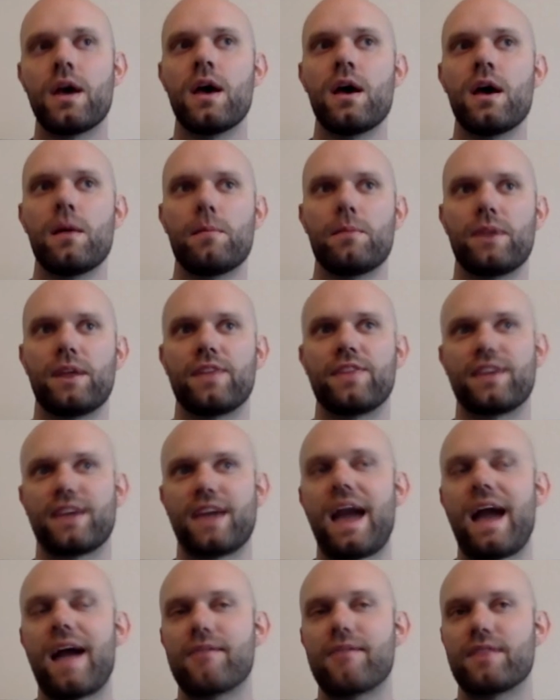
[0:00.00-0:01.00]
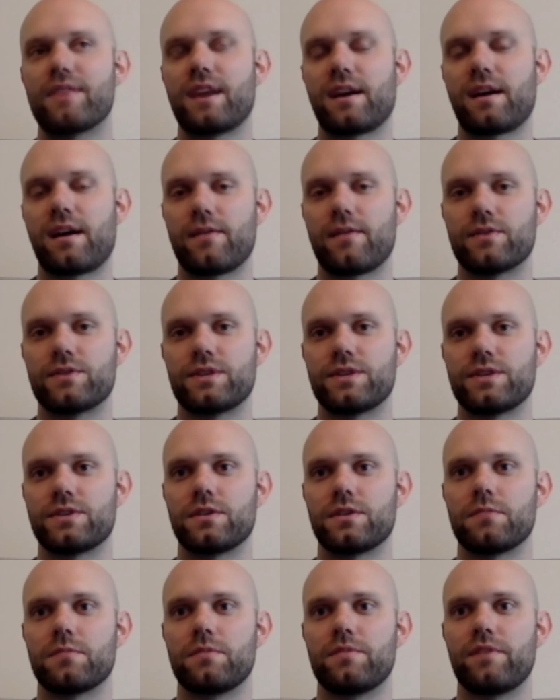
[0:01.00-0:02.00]
But I think having that conversation
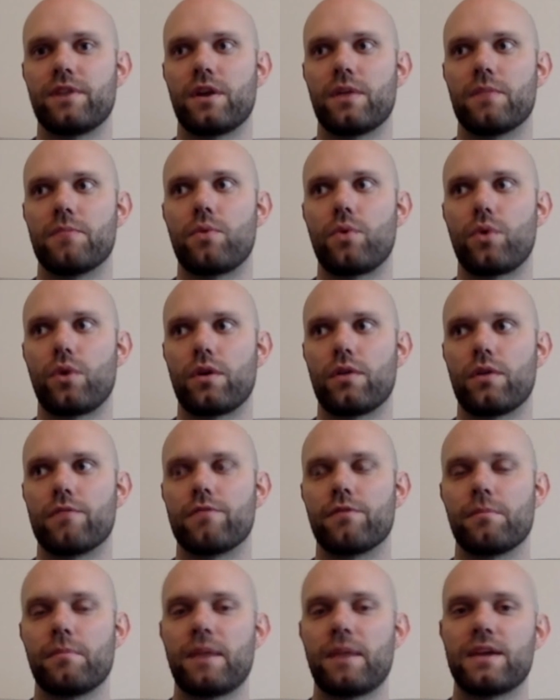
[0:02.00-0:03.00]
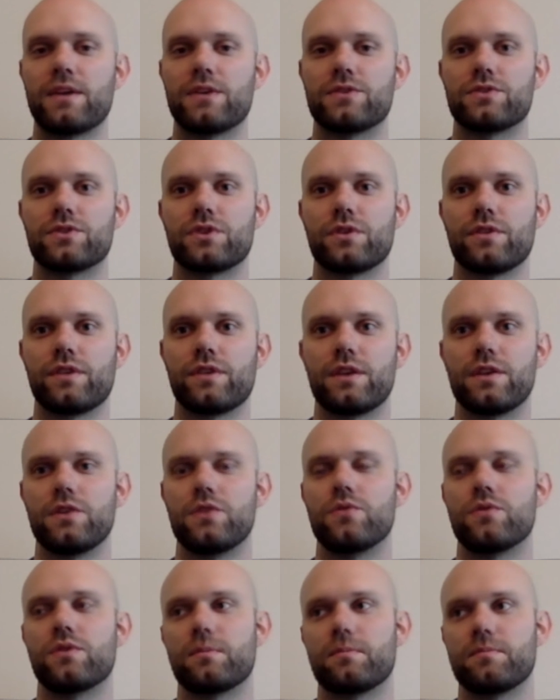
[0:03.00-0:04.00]
can be very important for making sure that you
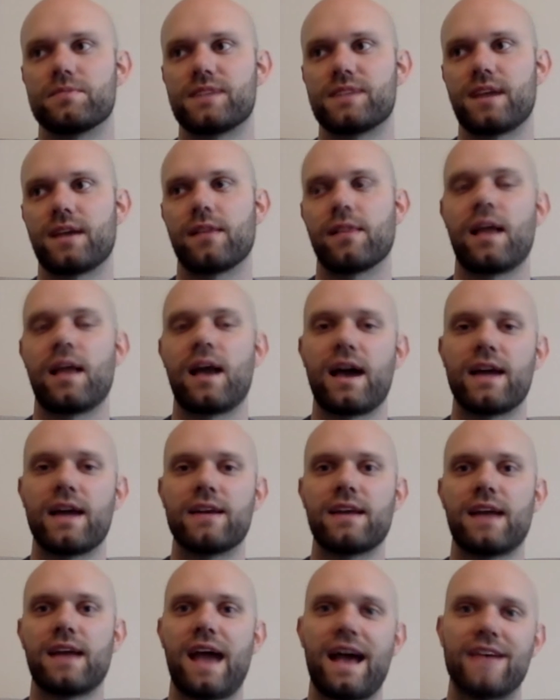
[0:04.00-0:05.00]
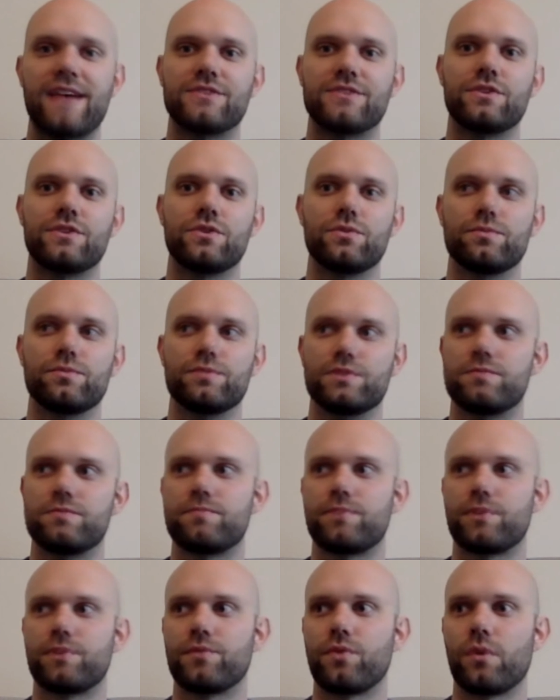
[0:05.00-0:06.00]
can stay aligned as you
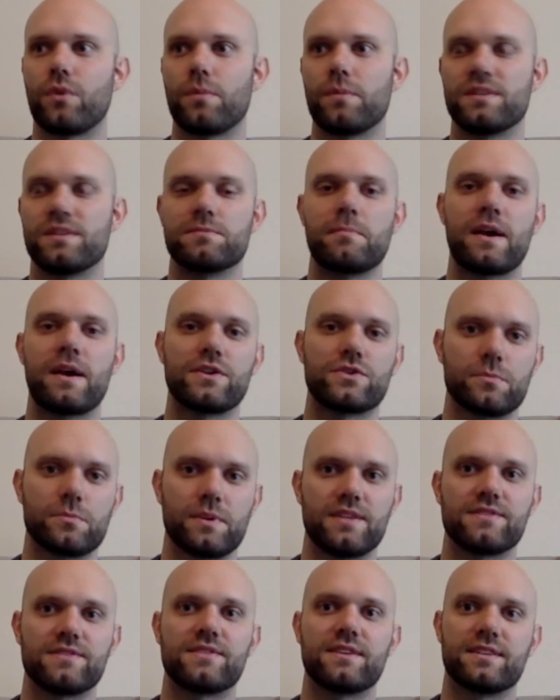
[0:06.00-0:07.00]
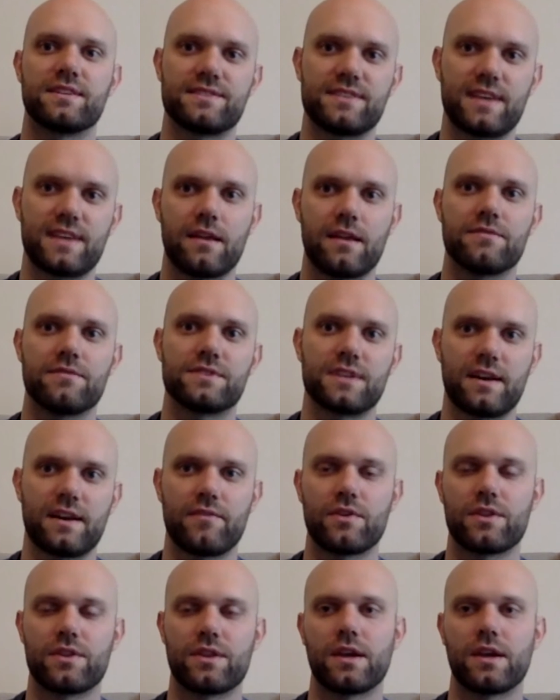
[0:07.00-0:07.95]
perform these measurements and incentives and everything.